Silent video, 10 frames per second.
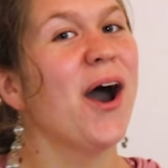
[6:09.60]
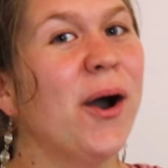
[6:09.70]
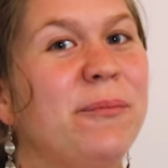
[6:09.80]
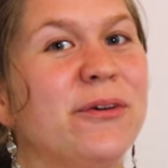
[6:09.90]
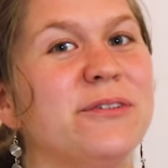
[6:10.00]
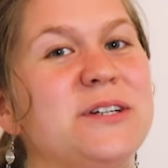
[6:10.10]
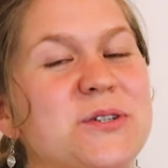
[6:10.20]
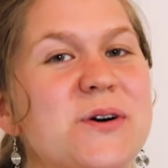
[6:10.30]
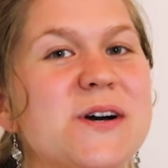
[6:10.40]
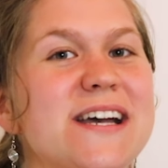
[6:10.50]
I hope you've
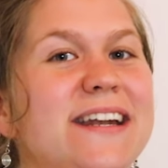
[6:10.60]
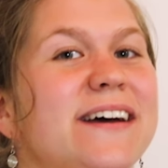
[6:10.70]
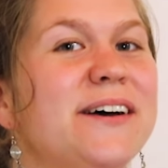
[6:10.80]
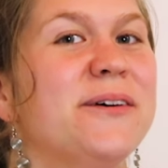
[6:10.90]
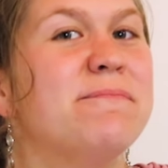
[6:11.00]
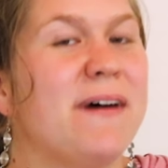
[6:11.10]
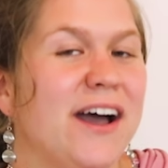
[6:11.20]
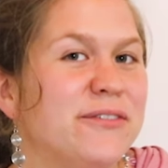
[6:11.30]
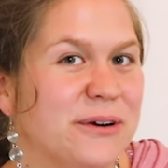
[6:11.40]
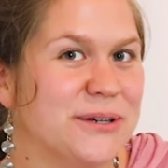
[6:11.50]
enjoyed
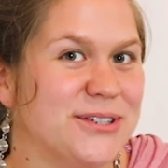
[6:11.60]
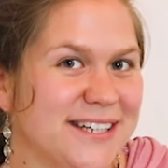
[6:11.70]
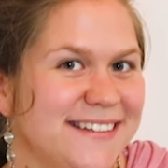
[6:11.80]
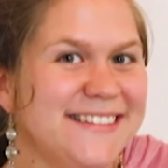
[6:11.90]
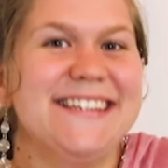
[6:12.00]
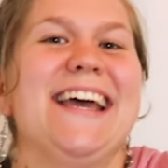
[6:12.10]
my version.